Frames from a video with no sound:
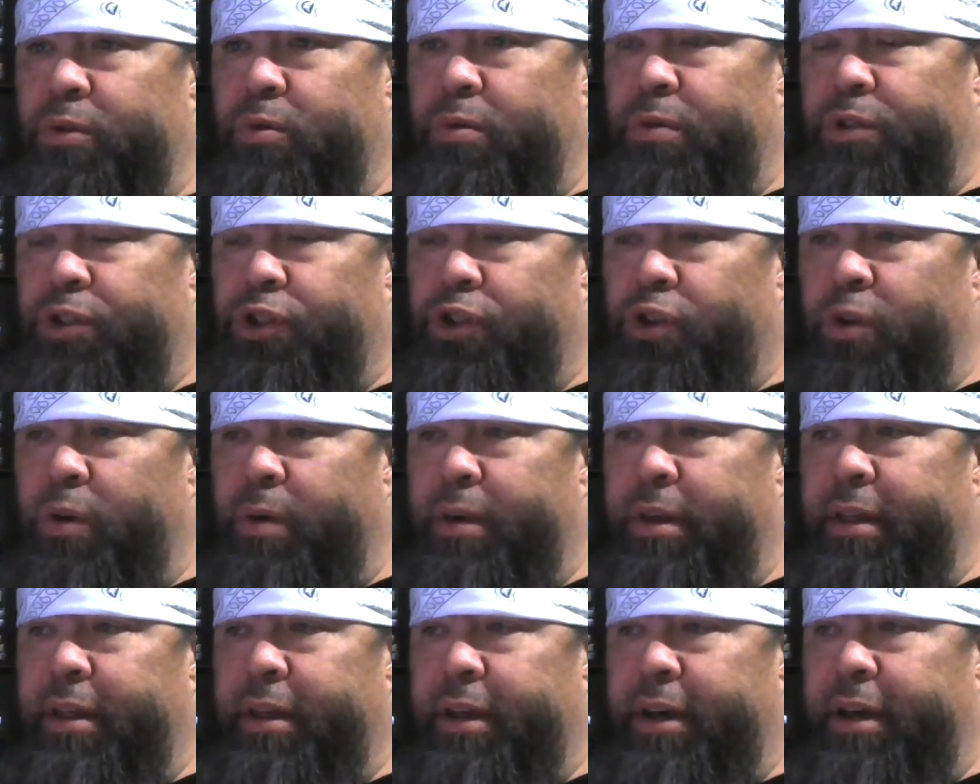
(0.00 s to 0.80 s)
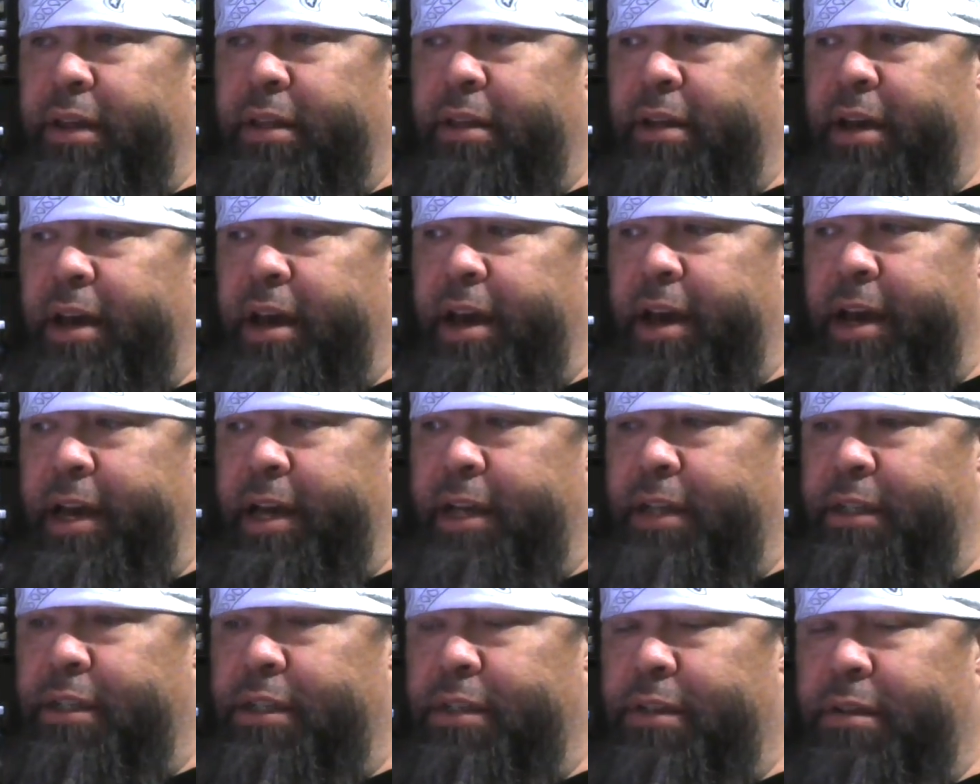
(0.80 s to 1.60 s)
who are showing the
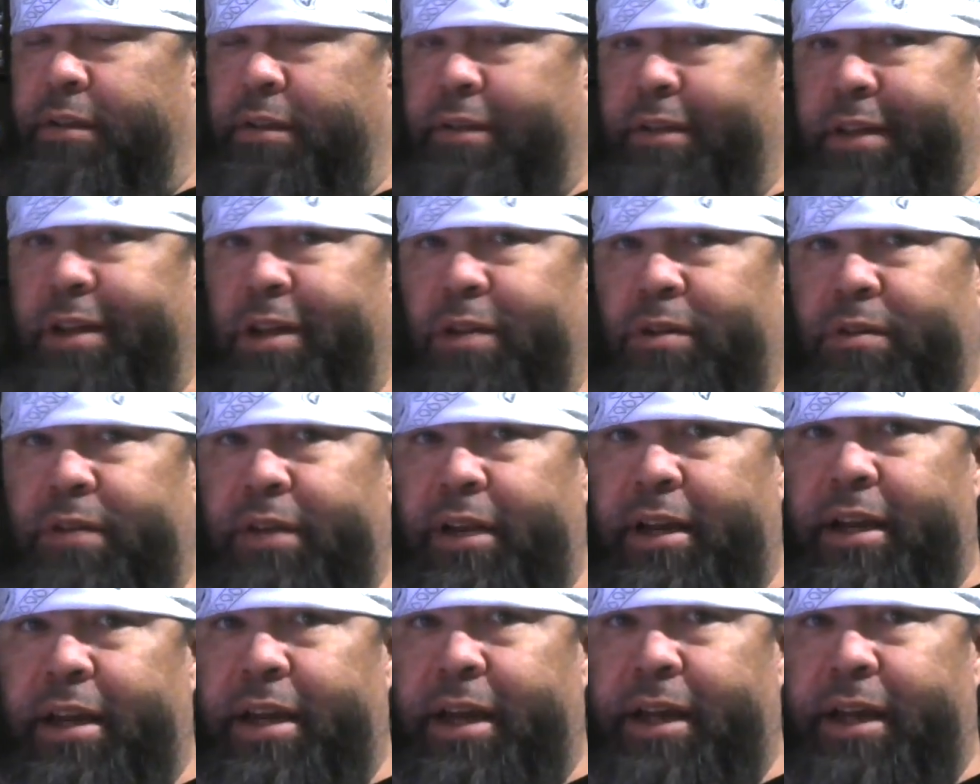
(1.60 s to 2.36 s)
age they look like in